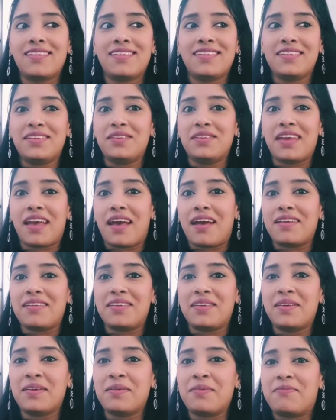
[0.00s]
Yeah,
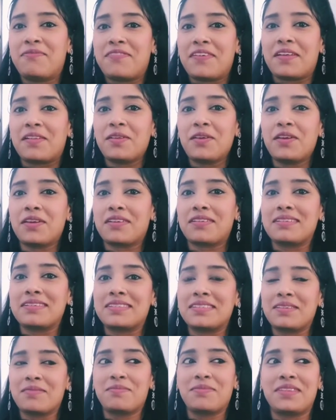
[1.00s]
failure is
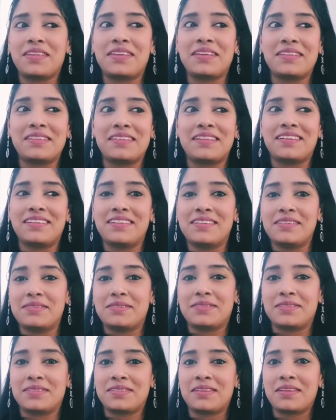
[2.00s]
something that
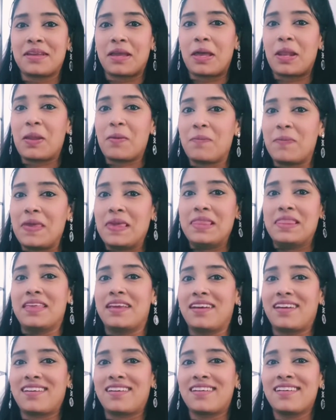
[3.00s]
is gonna be
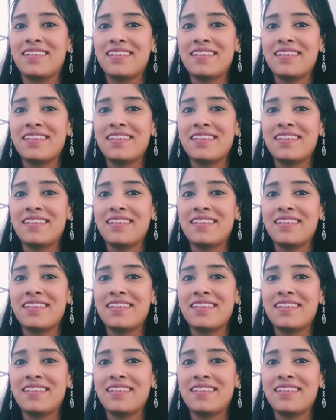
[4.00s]
there